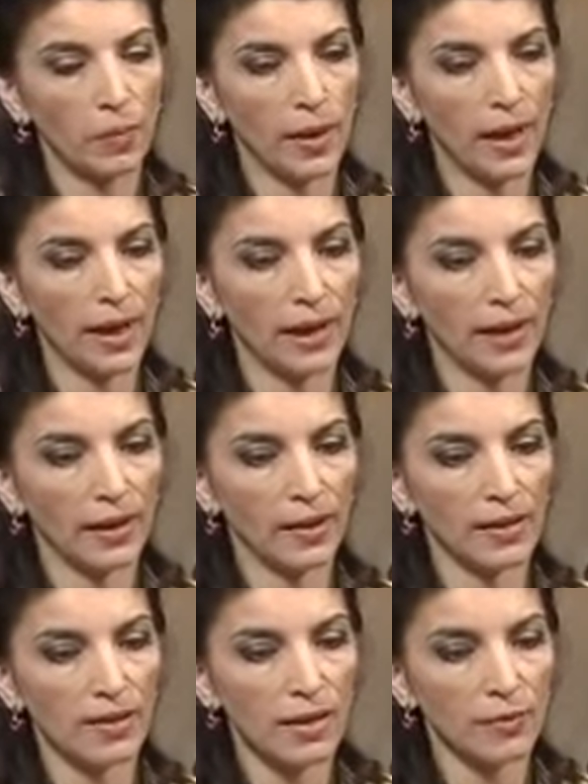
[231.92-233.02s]

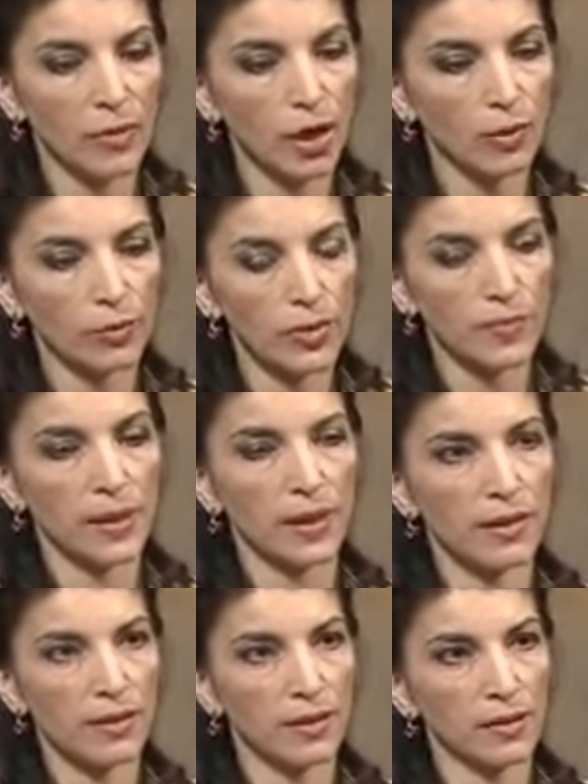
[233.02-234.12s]
by some congressmen
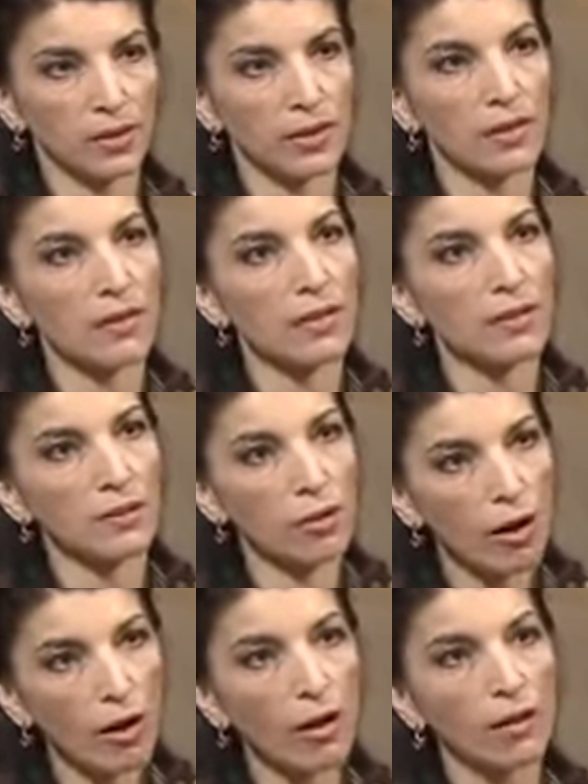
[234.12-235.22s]
and senators'
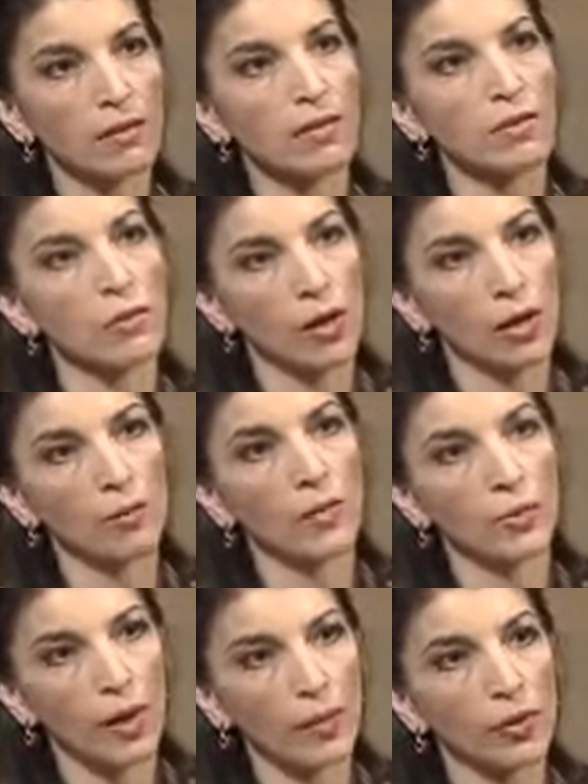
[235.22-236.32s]
calls to arm
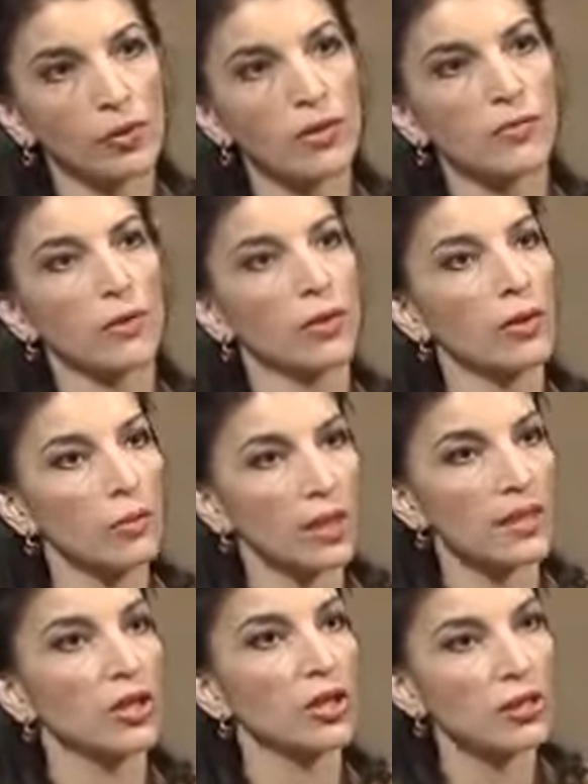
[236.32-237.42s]
the rebels, for the
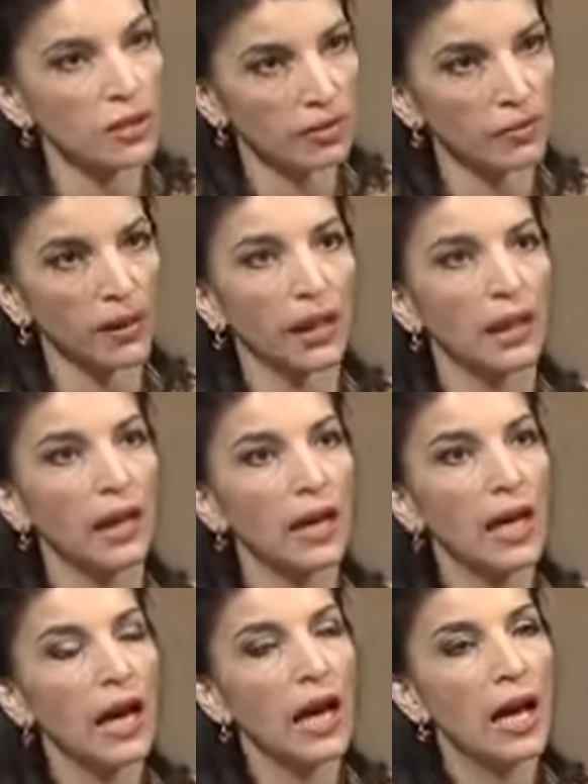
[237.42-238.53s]
U.S. to intervene,
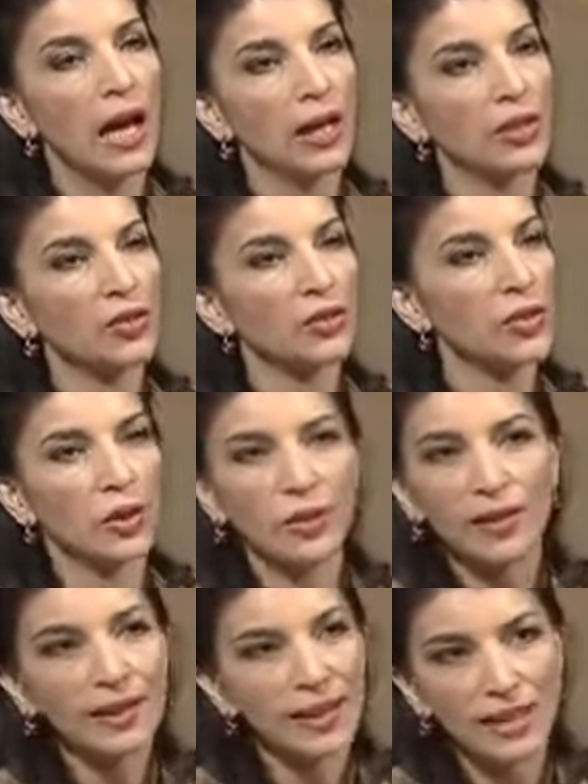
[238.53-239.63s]
don't you
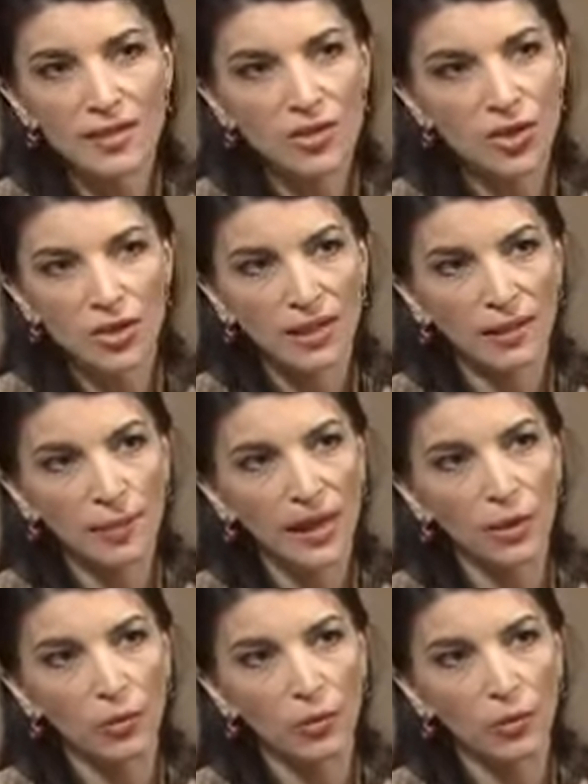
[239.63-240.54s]
think that's just going to make